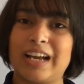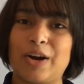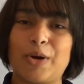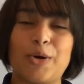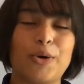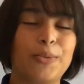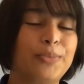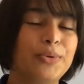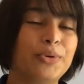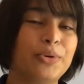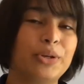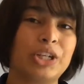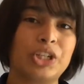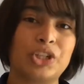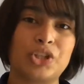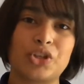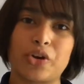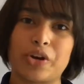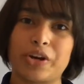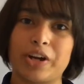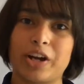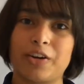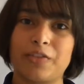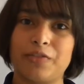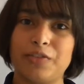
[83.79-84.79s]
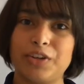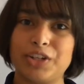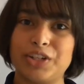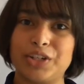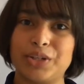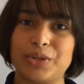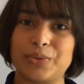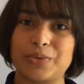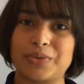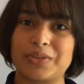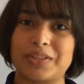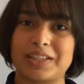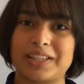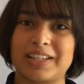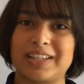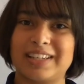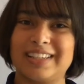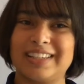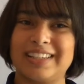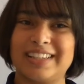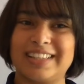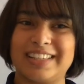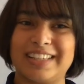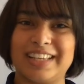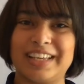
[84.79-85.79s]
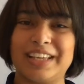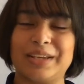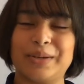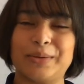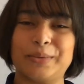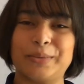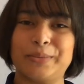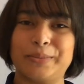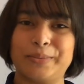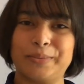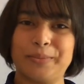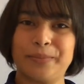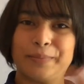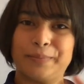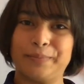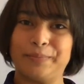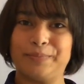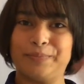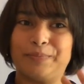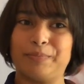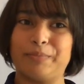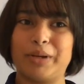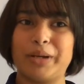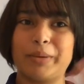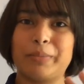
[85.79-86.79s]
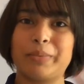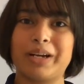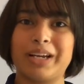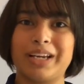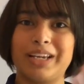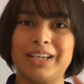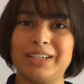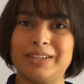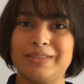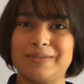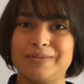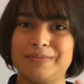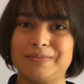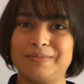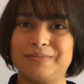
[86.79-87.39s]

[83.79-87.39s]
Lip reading: Hope you enjoy our videos. See you. Bye bye.